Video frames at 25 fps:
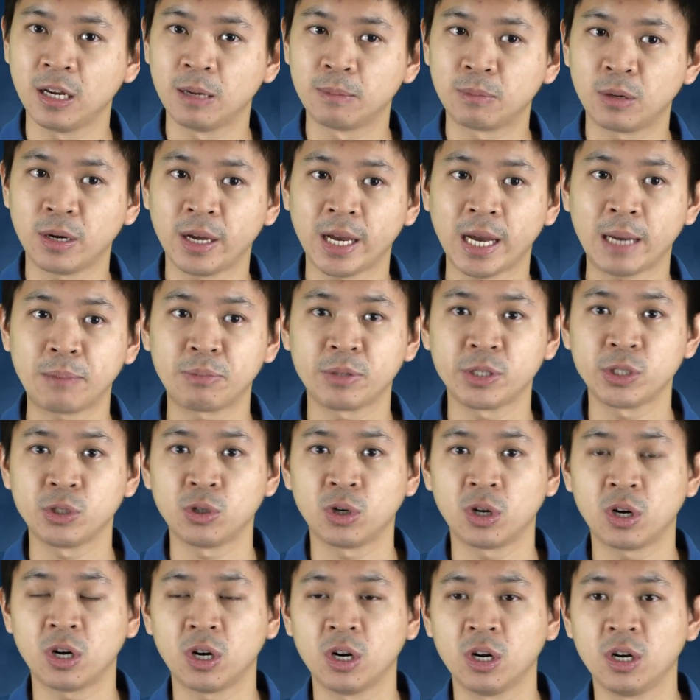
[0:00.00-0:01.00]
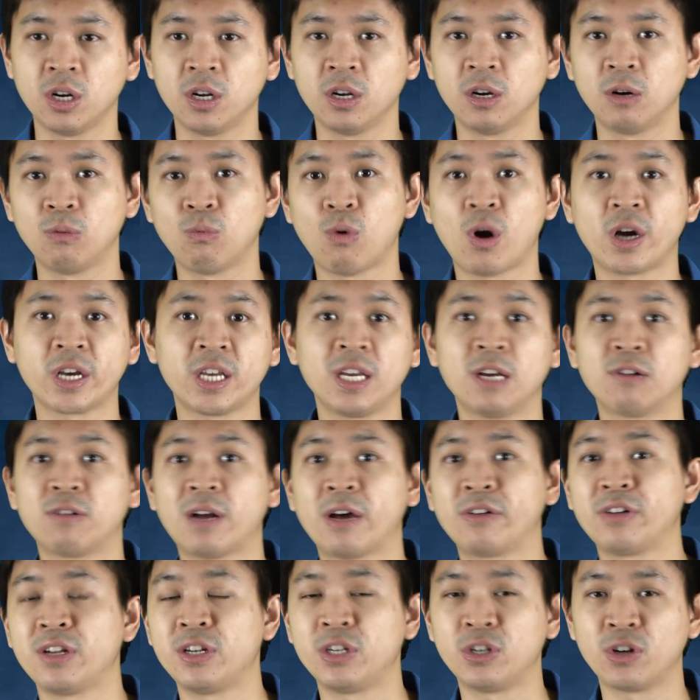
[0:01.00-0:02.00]
Perhaps you're walking
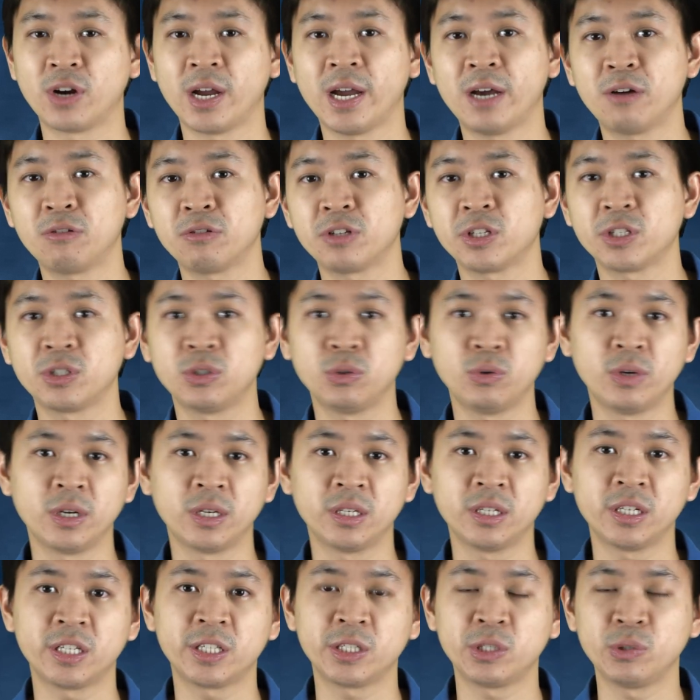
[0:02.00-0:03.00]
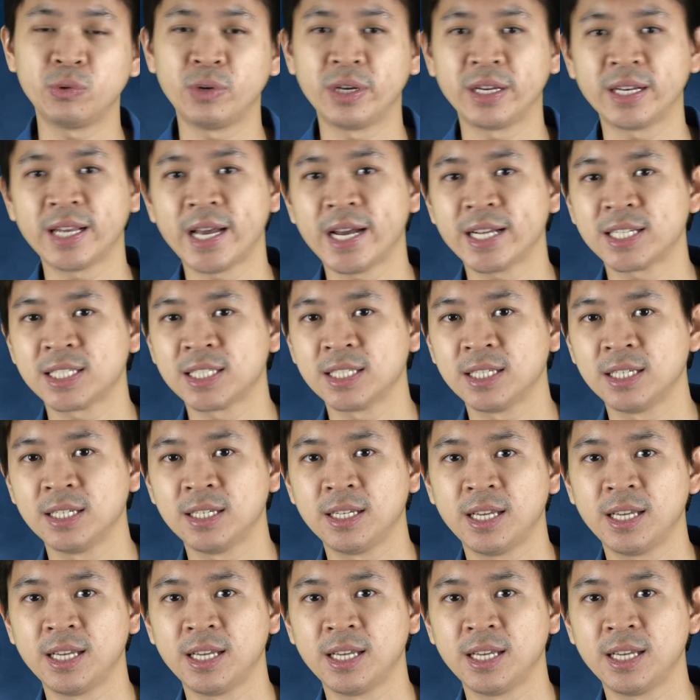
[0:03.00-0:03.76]
around in your house doing this, doing that,